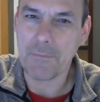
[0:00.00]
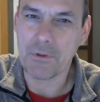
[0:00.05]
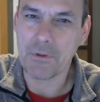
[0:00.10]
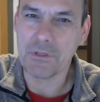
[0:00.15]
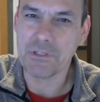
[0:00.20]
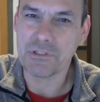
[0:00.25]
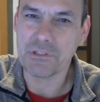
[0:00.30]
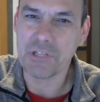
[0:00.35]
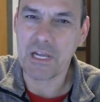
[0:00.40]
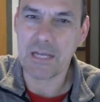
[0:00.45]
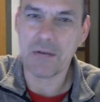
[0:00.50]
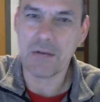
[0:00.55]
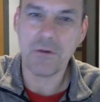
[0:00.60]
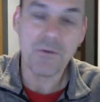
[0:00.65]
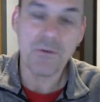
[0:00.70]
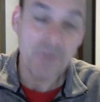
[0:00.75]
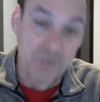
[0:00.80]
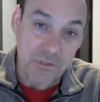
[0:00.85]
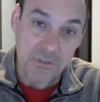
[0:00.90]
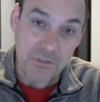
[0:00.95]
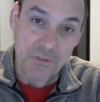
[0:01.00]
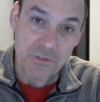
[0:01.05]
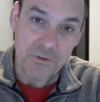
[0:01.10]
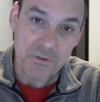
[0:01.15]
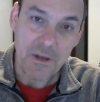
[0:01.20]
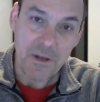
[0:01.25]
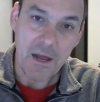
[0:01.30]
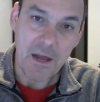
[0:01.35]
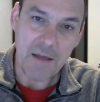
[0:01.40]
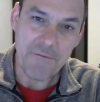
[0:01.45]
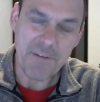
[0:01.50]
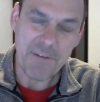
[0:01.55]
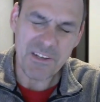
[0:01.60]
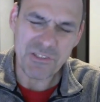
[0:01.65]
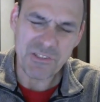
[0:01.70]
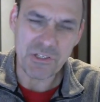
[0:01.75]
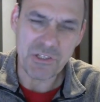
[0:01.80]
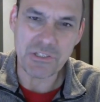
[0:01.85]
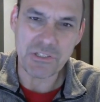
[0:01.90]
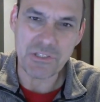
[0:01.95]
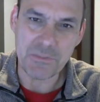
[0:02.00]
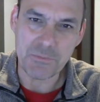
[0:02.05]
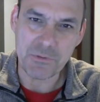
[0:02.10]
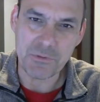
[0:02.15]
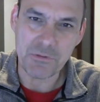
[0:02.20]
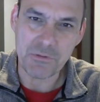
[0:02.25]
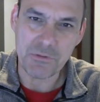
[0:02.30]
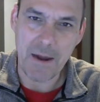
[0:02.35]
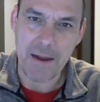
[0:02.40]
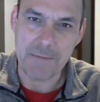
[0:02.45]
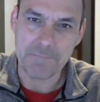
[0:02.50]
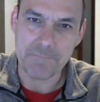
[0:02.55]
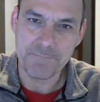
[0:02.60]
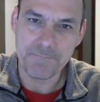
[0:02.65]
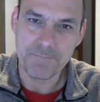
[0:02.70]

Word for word: on this channel, I invite you to subscribe.